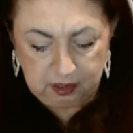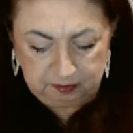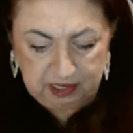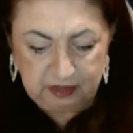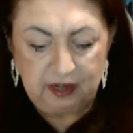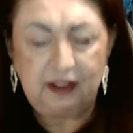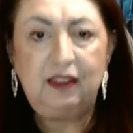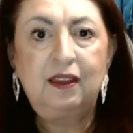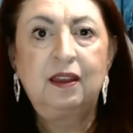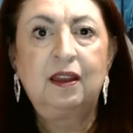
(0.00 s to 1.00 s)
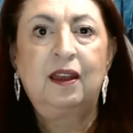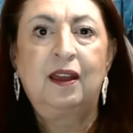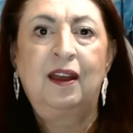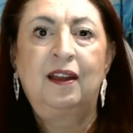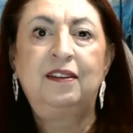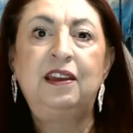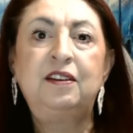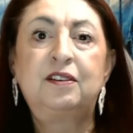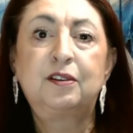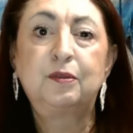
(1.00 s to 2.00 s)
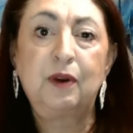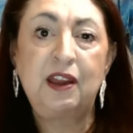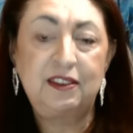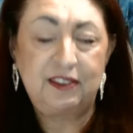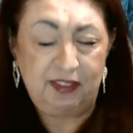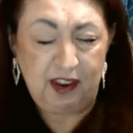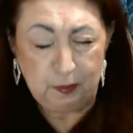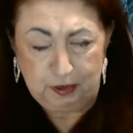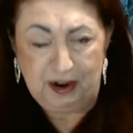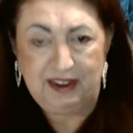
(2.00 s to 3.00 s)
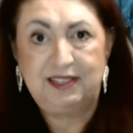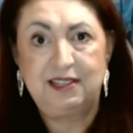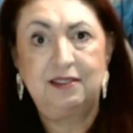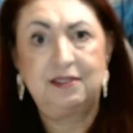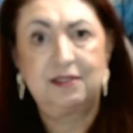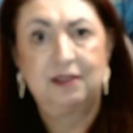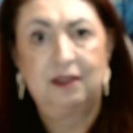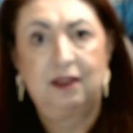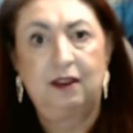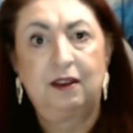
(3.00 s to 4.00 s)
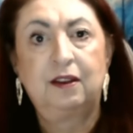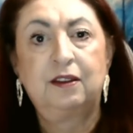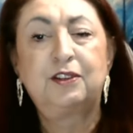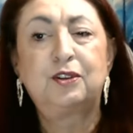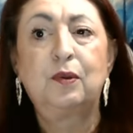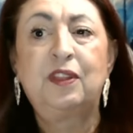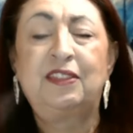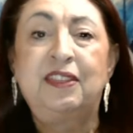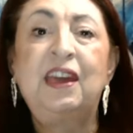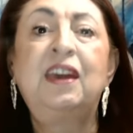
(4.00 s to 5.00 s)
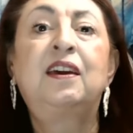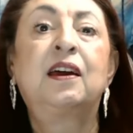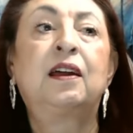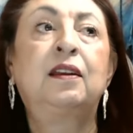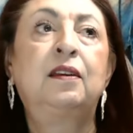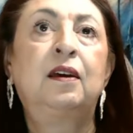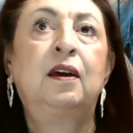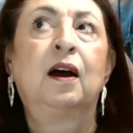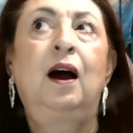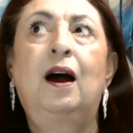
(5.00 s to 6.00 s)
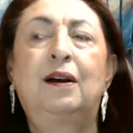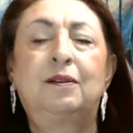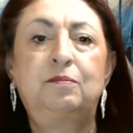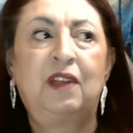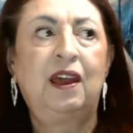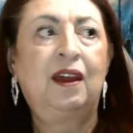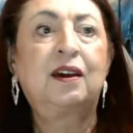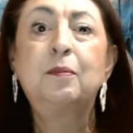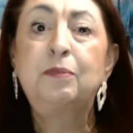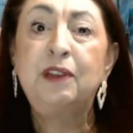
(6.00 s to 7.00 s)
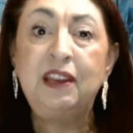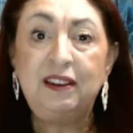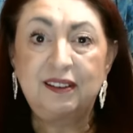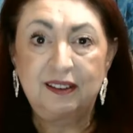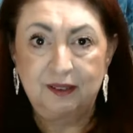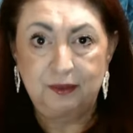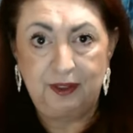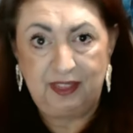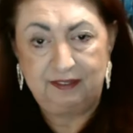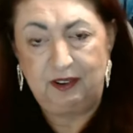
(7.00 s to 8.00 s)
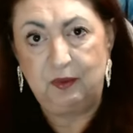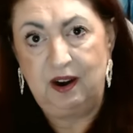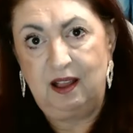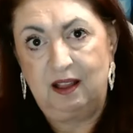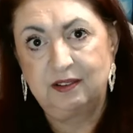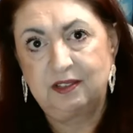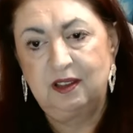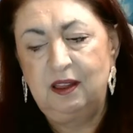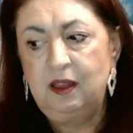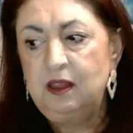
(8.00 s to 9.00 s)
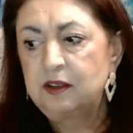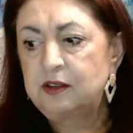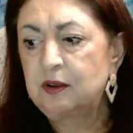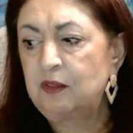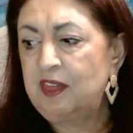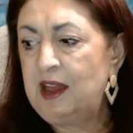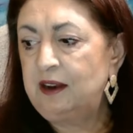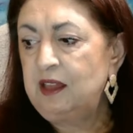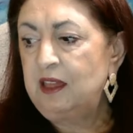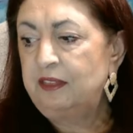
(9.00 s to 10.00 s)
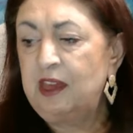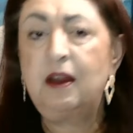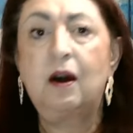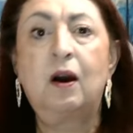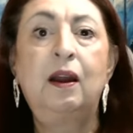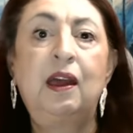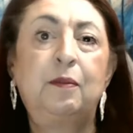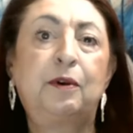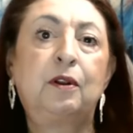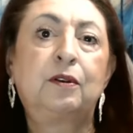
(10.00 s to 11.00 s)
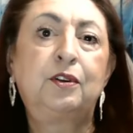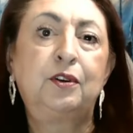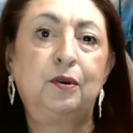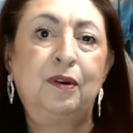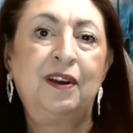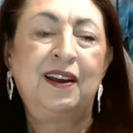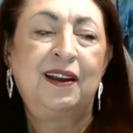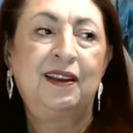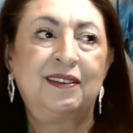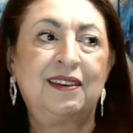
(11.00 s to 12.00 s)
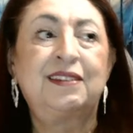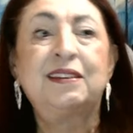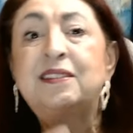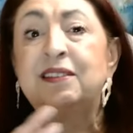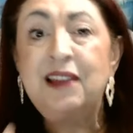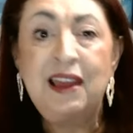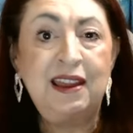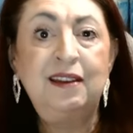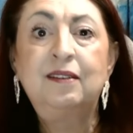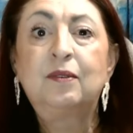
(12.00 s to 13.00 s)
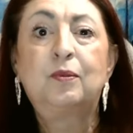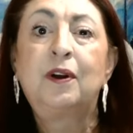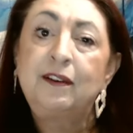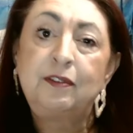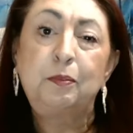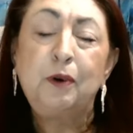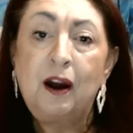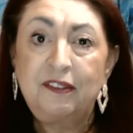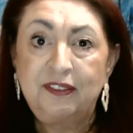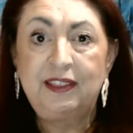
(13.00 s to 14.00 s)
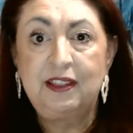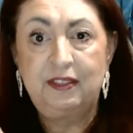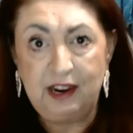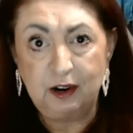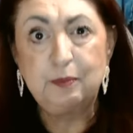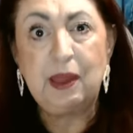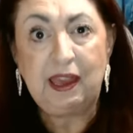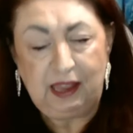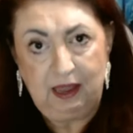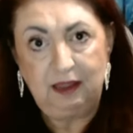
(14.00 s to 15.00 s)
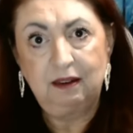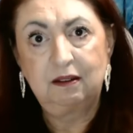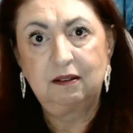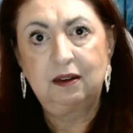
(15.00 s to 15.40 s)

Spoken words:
community need to raise their prices so that they can compete with everyone else, so that they are able to sustain whatever profit that they're making,